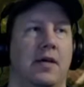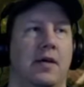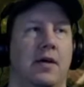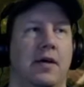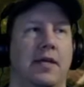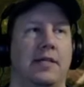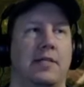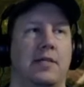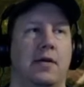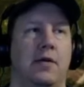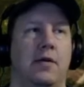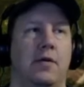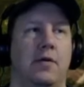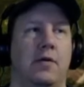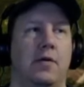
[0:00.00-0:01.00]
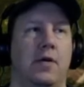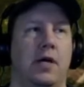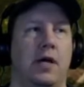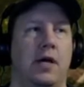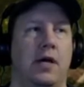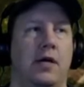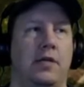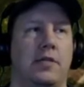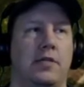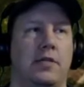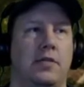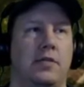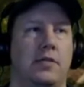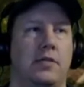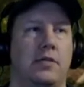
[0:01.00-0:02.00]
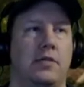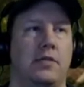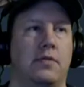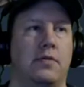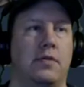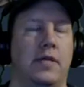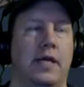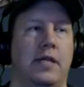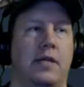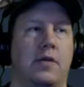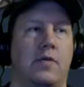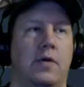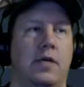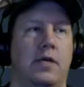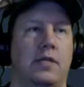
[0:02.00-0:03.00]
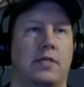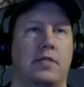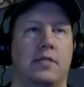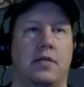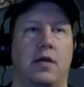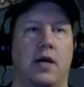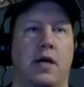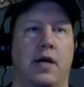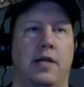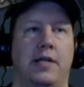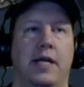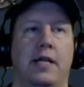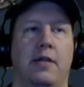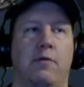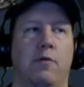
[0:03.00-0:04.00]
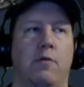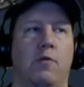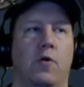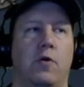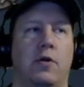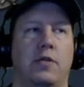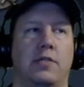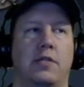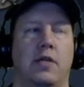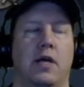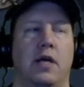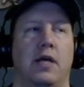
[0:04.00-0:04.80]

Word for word: All right, so. Uh, daily quests, uh, daily rewards.